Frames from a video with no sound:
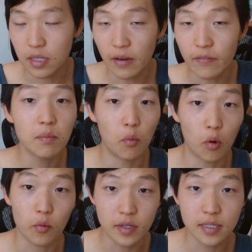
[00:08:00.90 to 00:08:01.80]
definitely
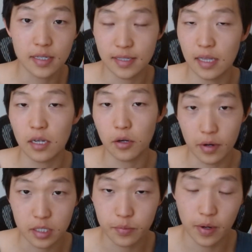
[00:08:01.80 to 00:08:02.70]
more risk in selling a
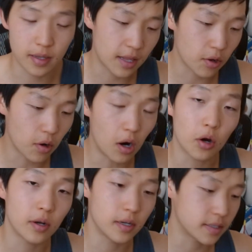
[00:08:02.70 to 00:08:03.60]
credit spread than there
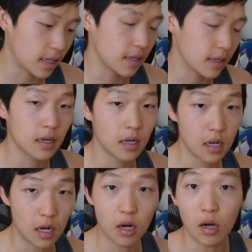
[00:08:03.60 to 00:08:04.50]
are in selling
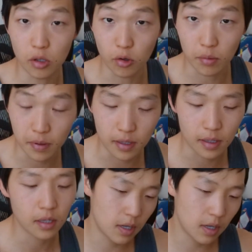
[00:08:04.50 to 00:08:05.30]
a call or a put.